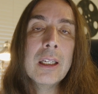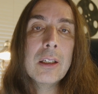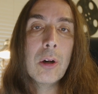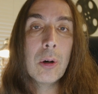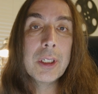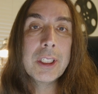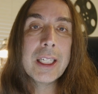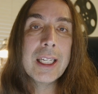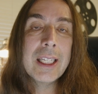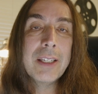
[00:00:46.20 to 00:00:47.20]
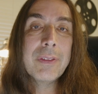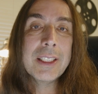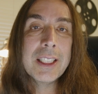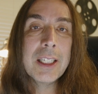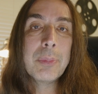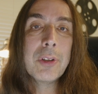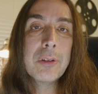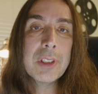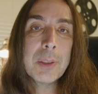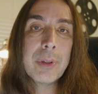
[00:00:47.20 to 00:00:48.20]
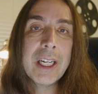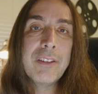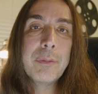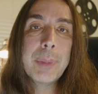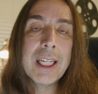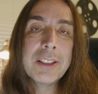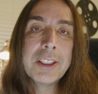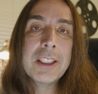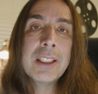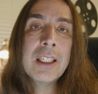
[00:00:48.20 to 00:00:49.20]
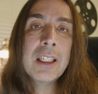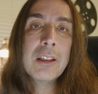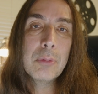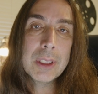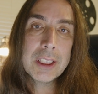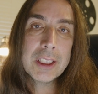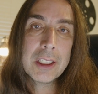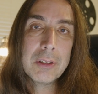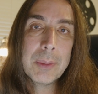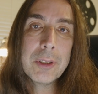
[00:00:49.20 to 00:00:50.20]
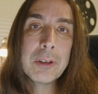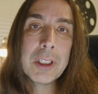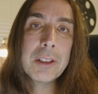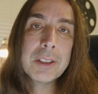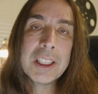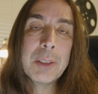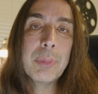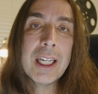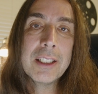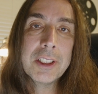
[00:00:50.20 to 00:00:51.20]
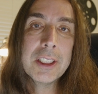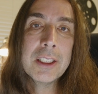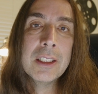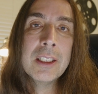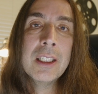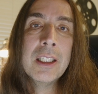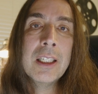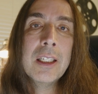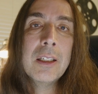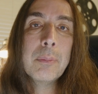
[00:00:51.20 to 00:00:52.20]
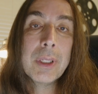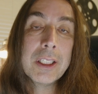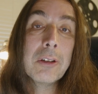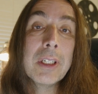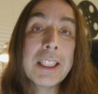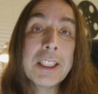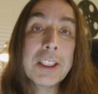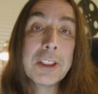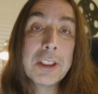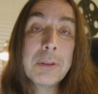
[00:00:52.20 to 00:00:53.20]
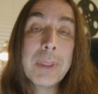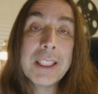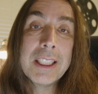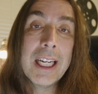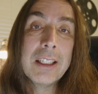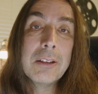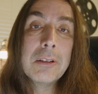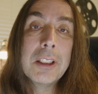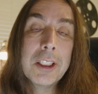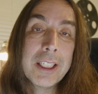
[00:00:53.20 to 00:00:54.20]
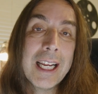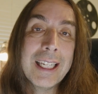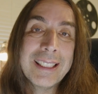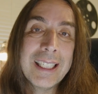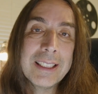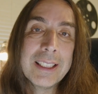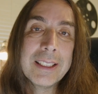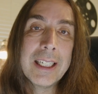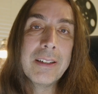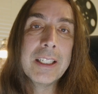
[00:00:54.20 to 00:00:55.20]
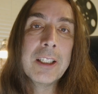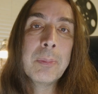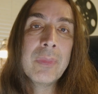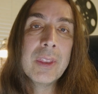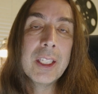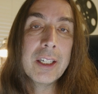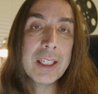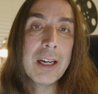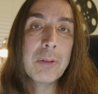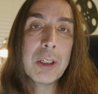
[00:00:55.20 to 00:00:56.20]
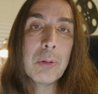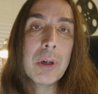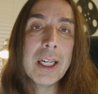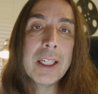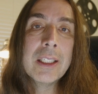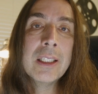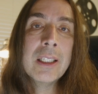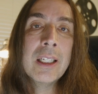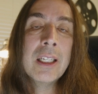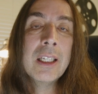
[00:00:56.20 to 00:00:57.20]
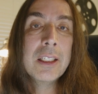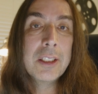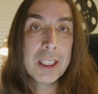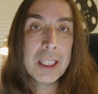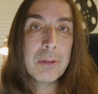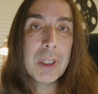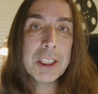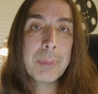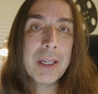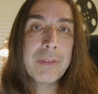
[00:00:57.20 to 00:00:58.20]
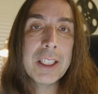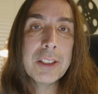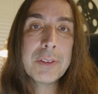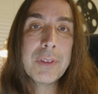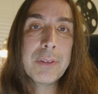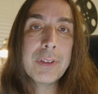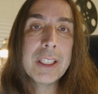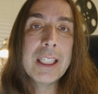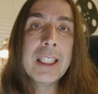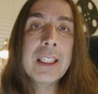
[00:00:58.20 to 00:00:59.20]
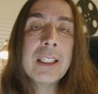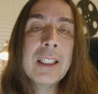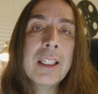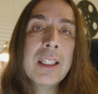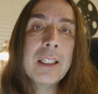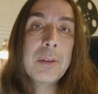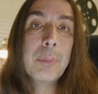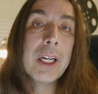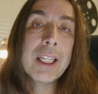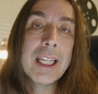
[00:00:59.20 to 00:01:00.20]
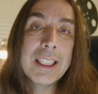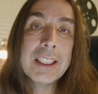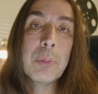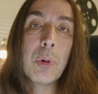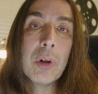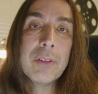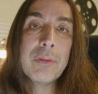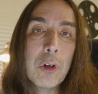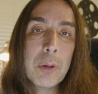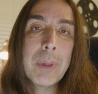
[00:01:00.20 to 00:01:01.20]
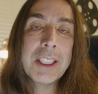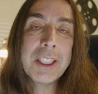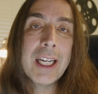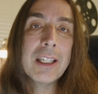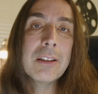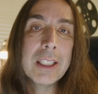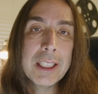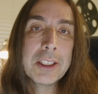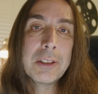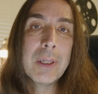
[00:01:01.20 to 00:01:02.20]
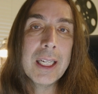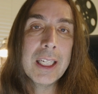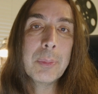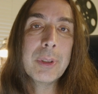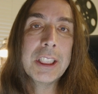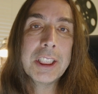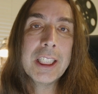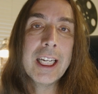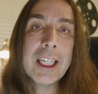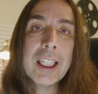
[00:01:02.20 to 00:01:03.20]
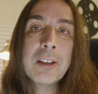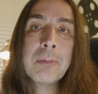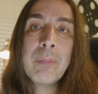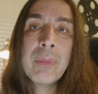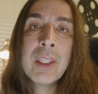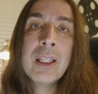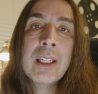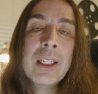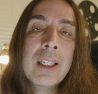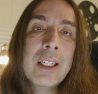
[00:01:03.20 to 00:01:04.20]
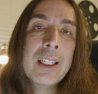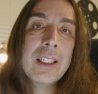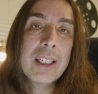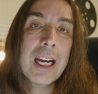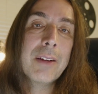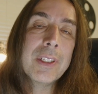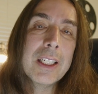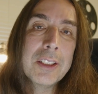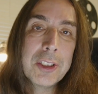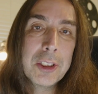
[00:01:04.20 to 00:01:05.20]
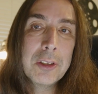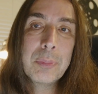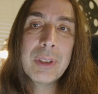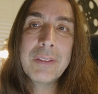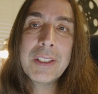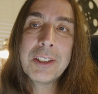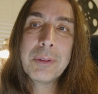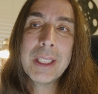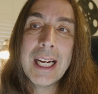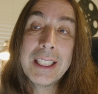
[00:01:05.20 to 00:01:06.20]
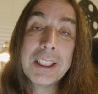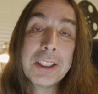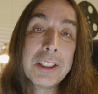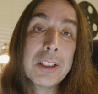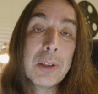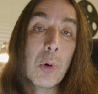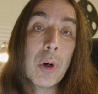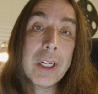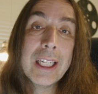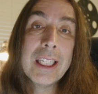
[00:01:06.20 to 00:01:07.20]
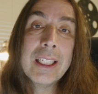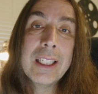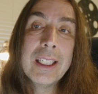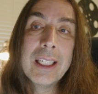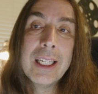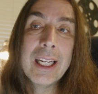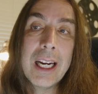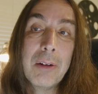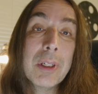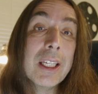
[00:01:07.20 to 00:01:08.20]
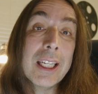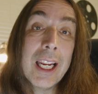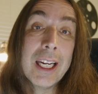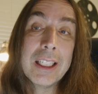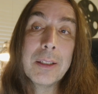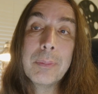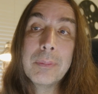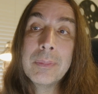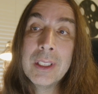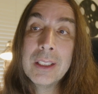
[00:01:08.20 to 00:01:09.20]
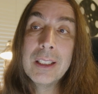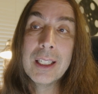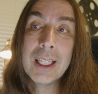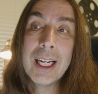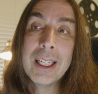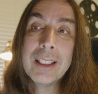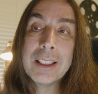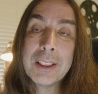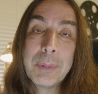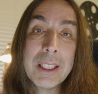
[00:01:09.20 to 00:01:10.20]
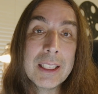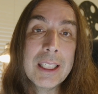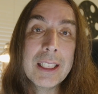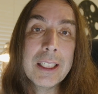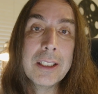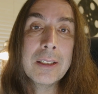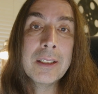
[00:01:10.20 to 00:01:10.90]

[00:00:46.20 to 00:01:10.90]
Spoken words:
or you can leave a tip through the Brave browser, which is a cryptocurrency browser. But donations to my channel are not necessary, they're not required. You can watch my videos for free, but any support my channel is greatly appreciated. Now, I've done two previous reactions to The Warning, and I really like them a lot, especially their